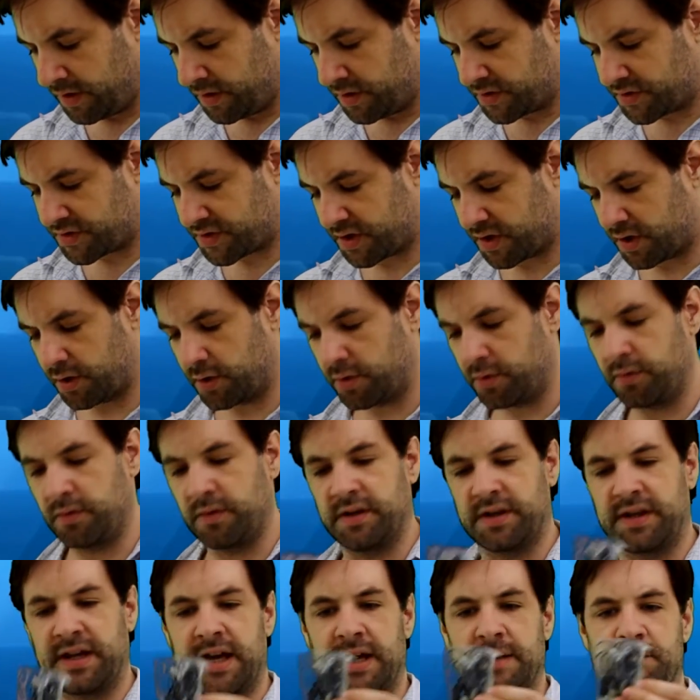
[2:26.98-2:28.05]
So
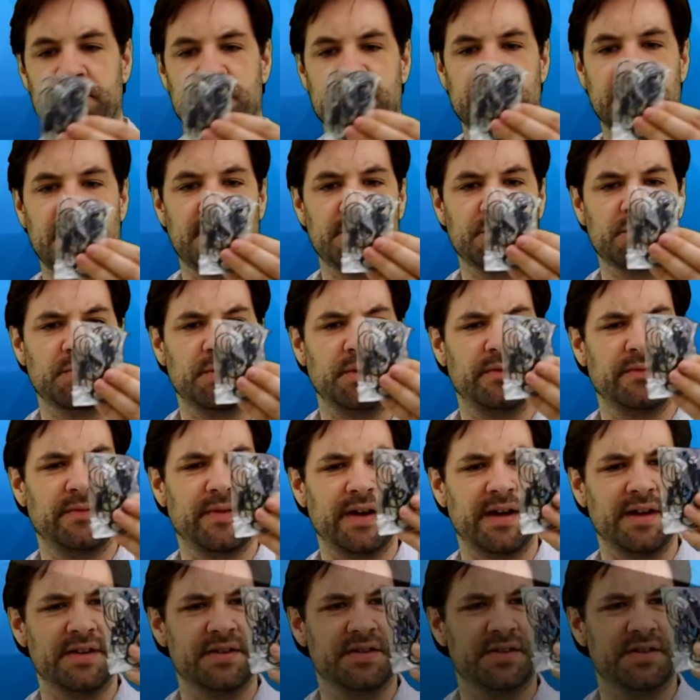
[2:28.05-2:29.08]
it comes with a